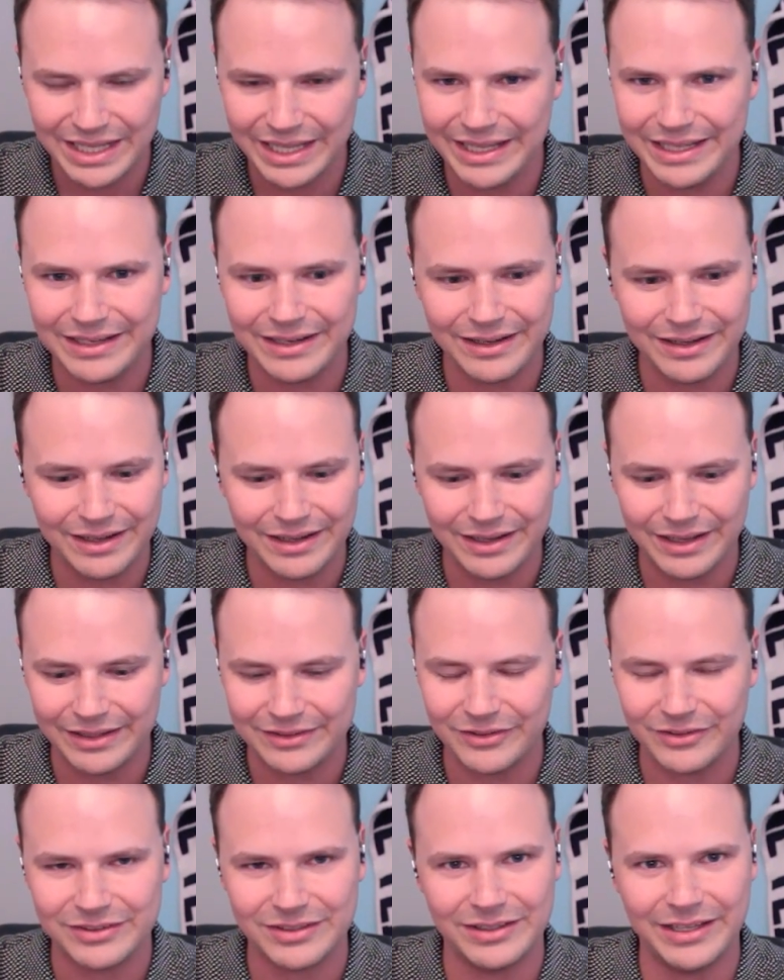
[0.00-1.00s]
and I
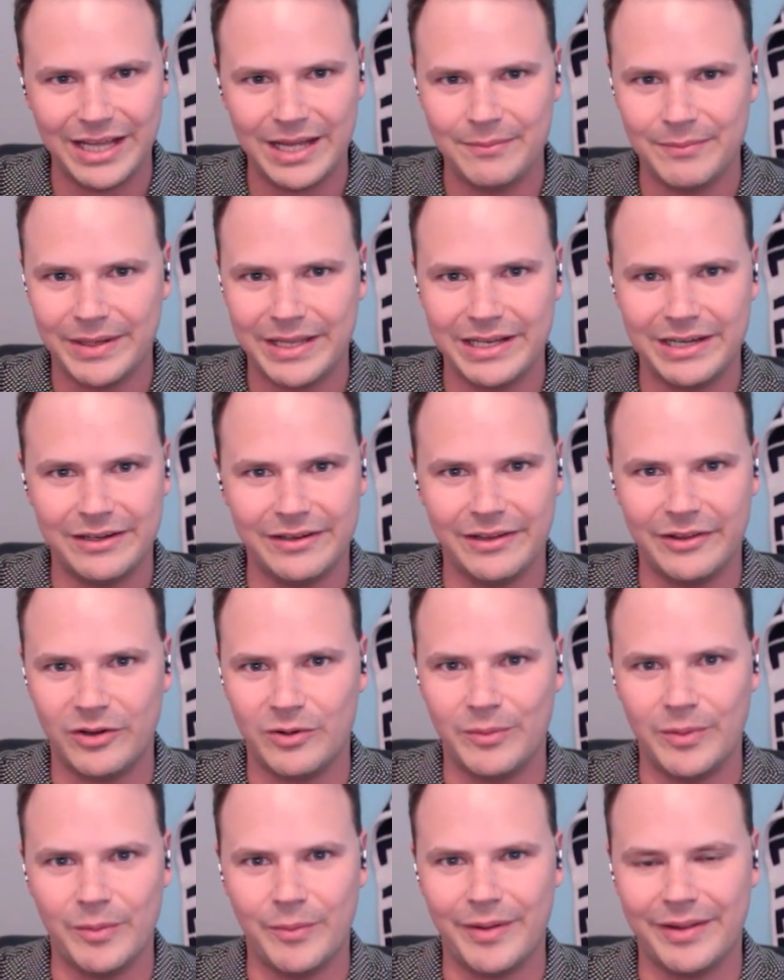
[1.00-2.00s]
talked to Lyon McKinnon a
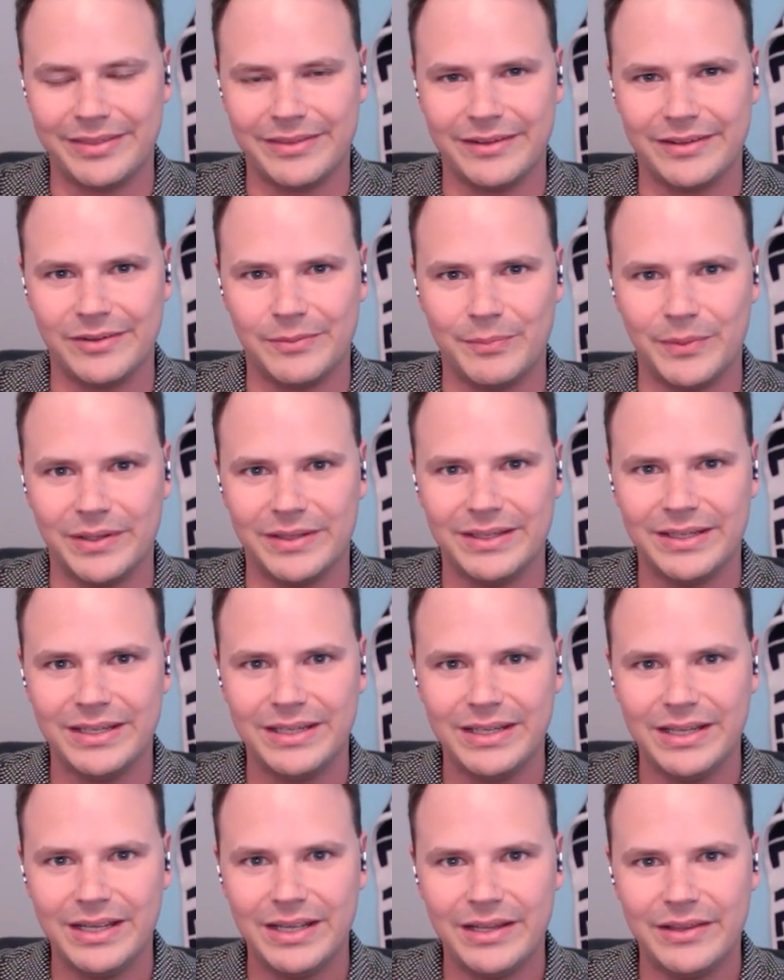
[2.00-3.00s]
little bit about this, but
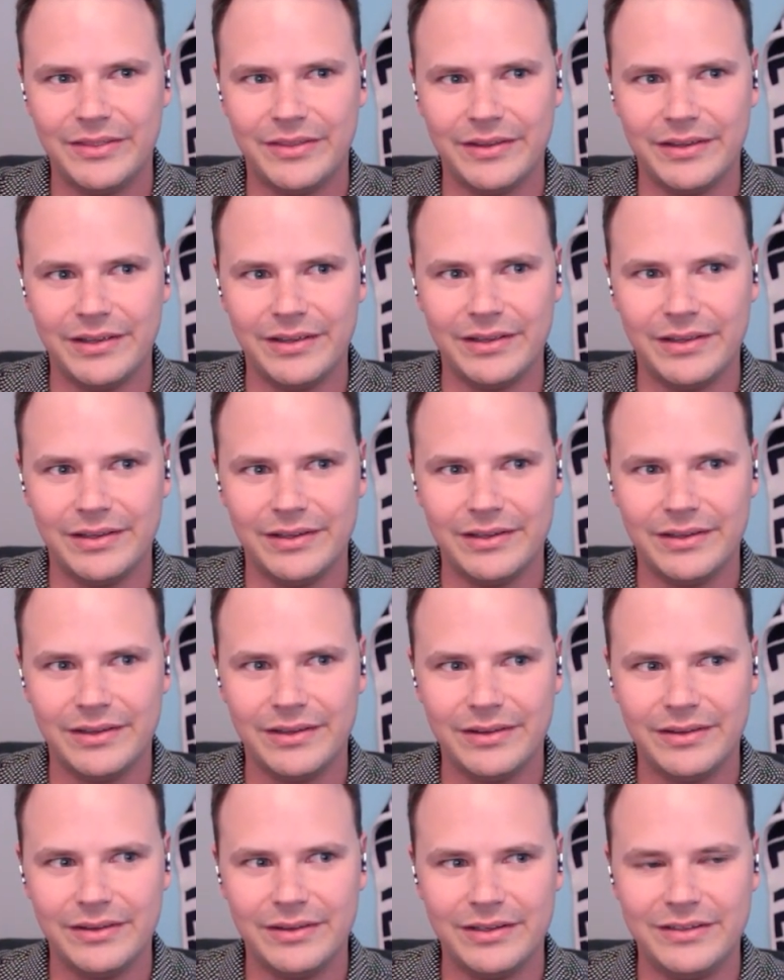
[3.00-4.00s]
the
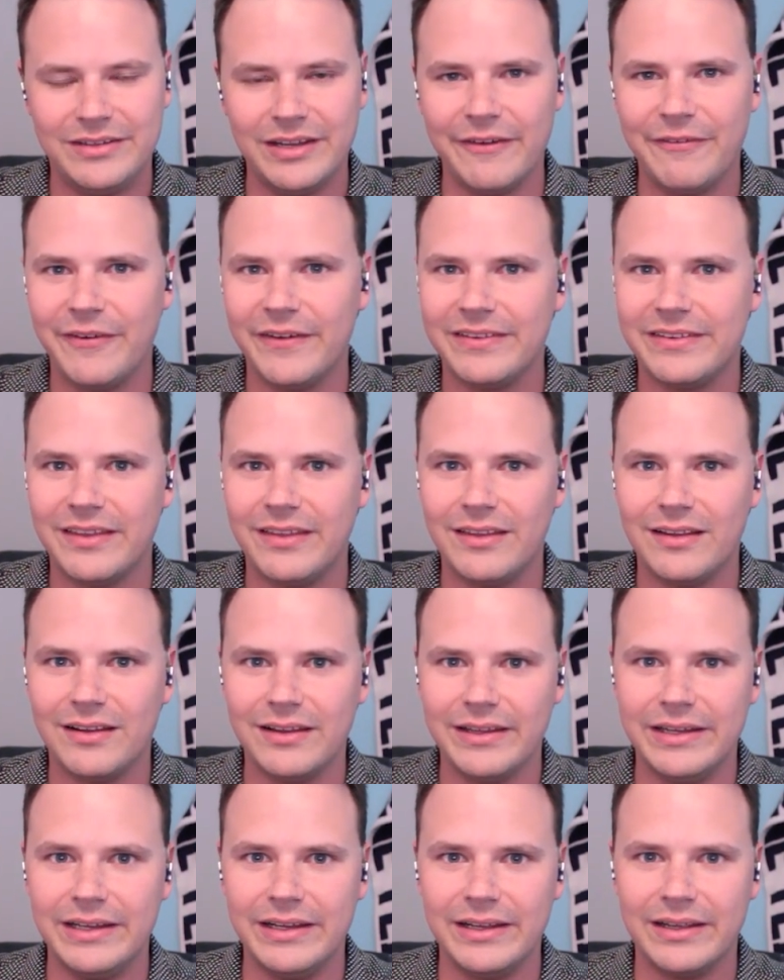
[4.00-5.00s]
the difference in the
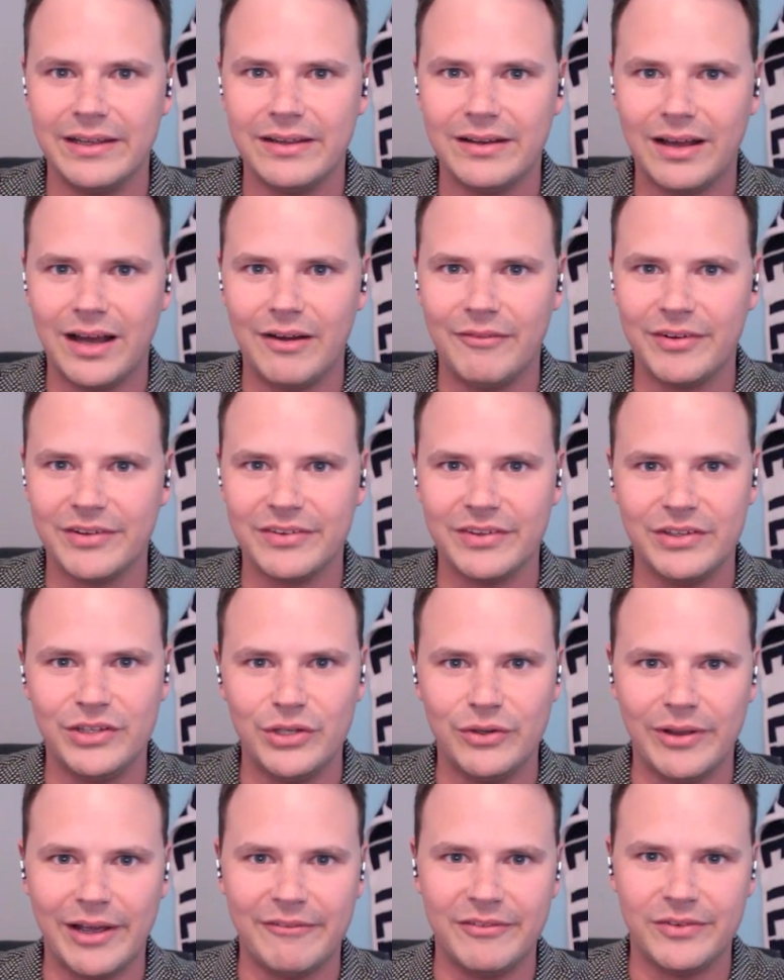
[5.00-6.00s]
league. Obviously,
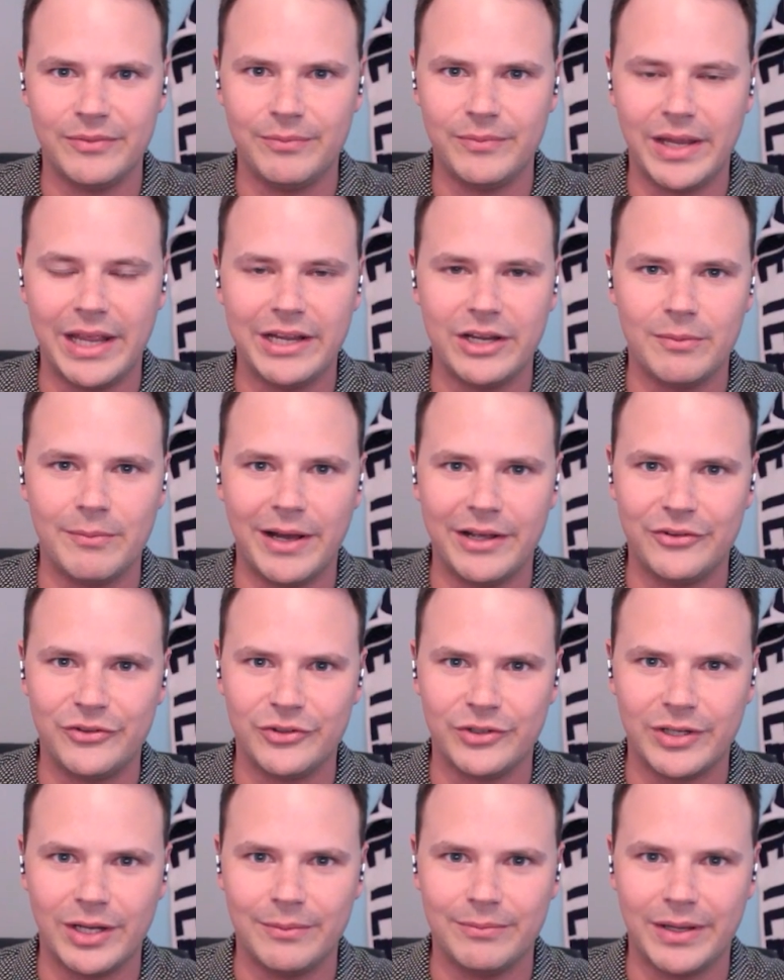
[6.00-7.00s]
you have some
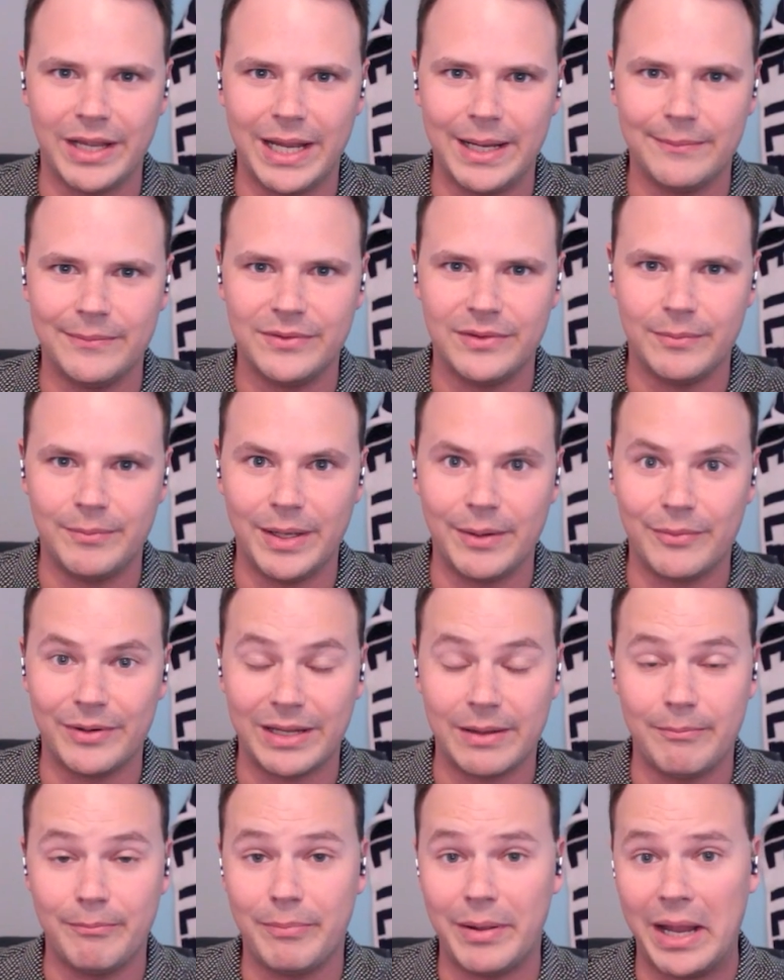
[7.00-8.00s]
Jägermeister Cup games to be able to
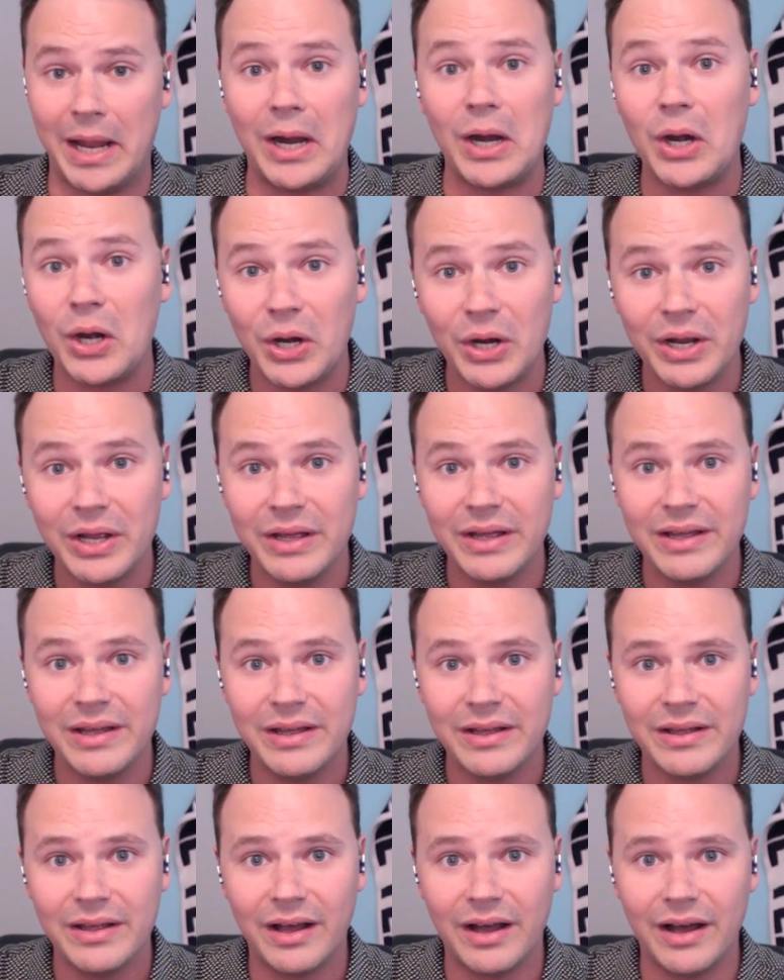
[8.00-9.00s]
compare
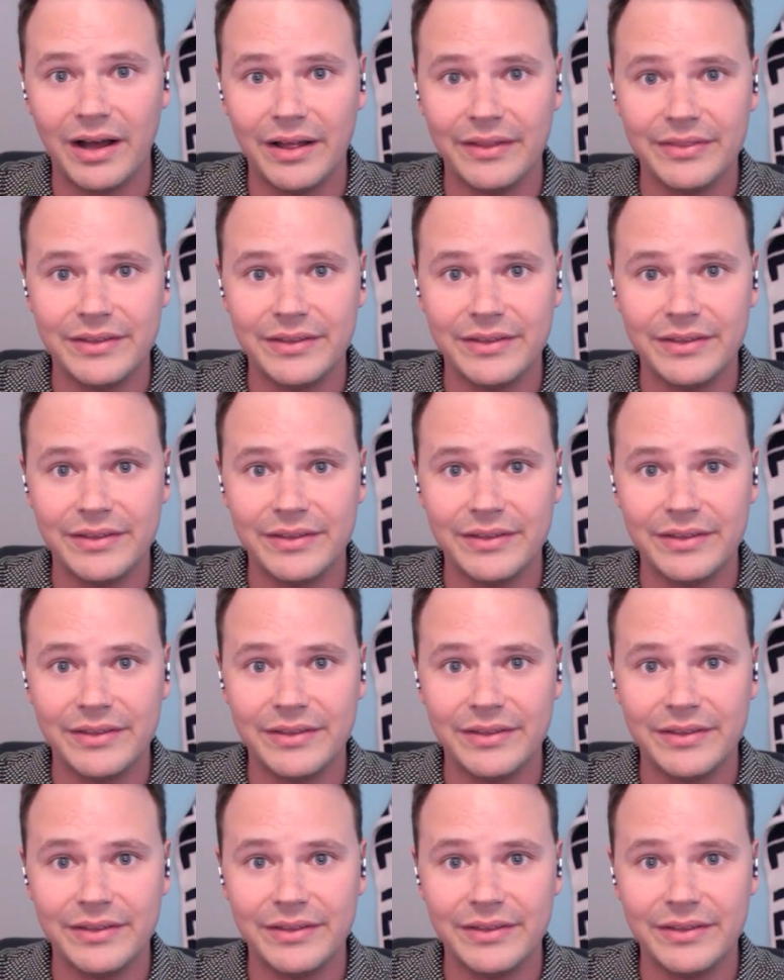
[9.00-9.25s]
the